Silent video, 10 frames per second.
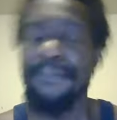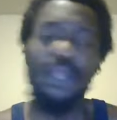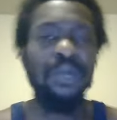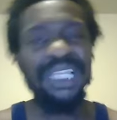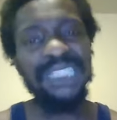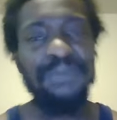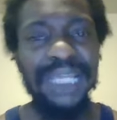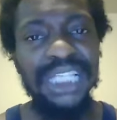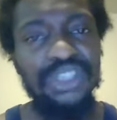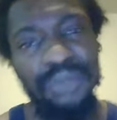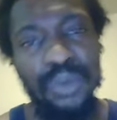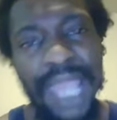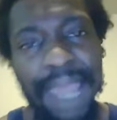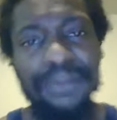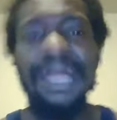Well, explain to me
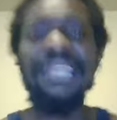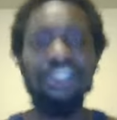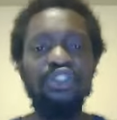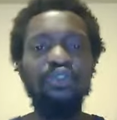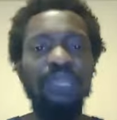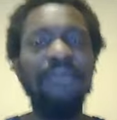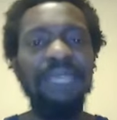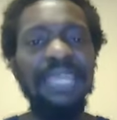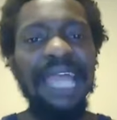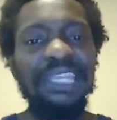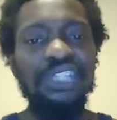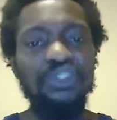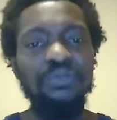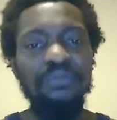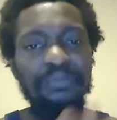what happened. I need you
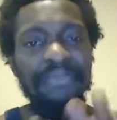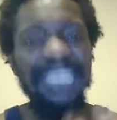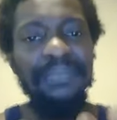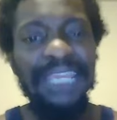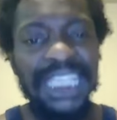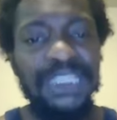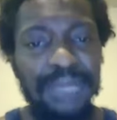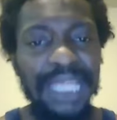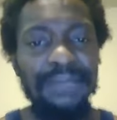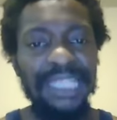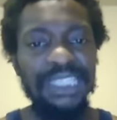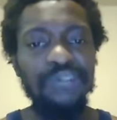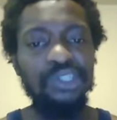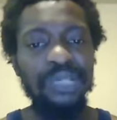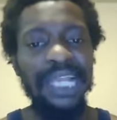to make me explain
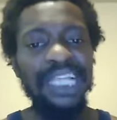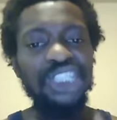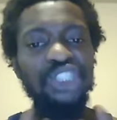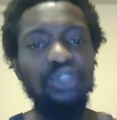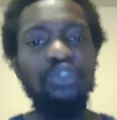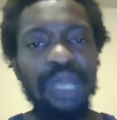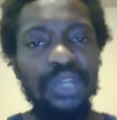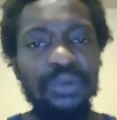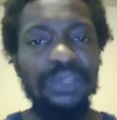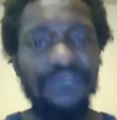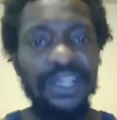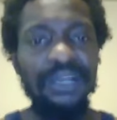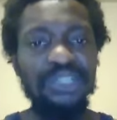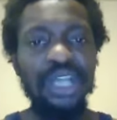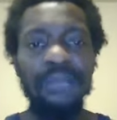myself so that I can show you I know what the
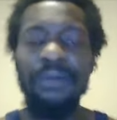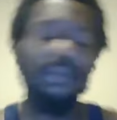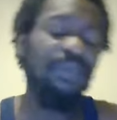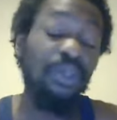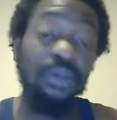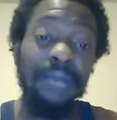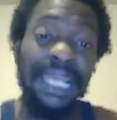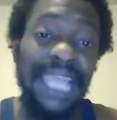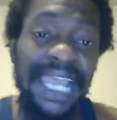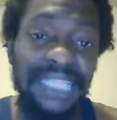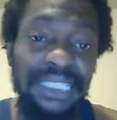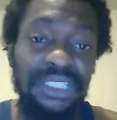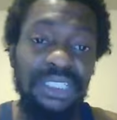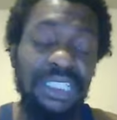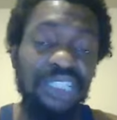fuck I'm talking about. But if nobody asked, they
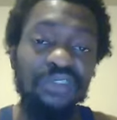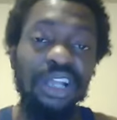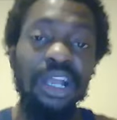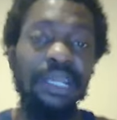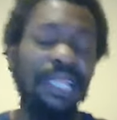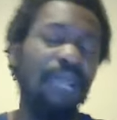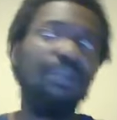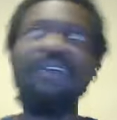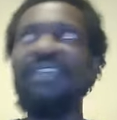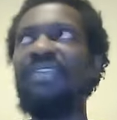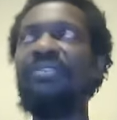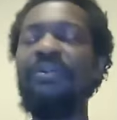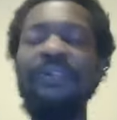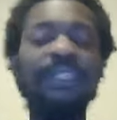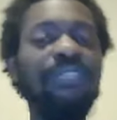just disregard it. Like, whatever, you don't
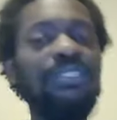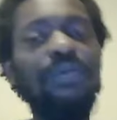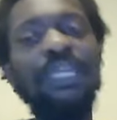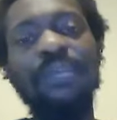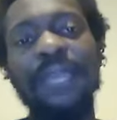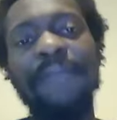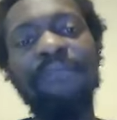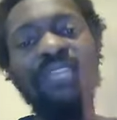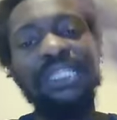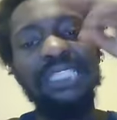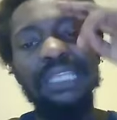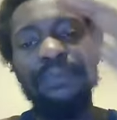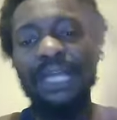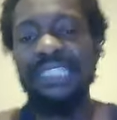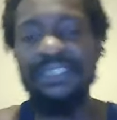know. So anyway,
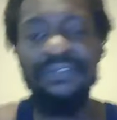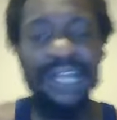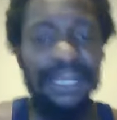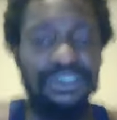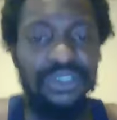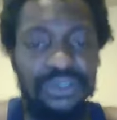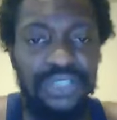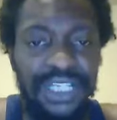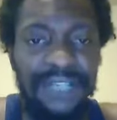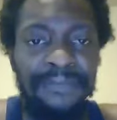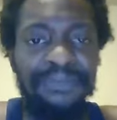sending positive vibe to you, Trina.